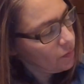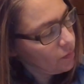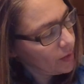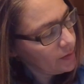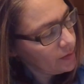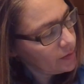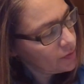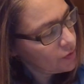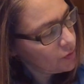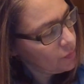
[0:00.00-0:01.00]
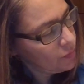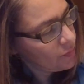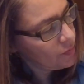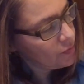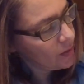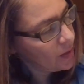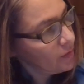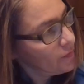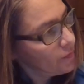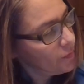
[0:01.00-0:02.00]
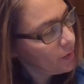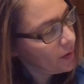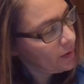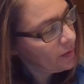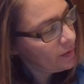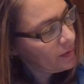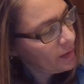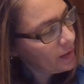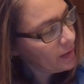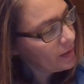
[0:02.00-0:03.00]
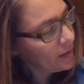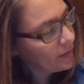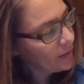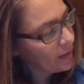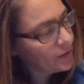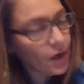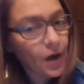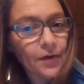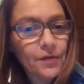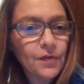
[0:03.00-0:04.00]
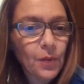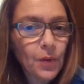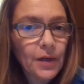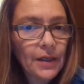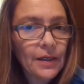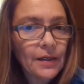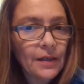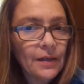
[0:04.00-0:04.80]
1, 2, 3, 4. And I land on 40.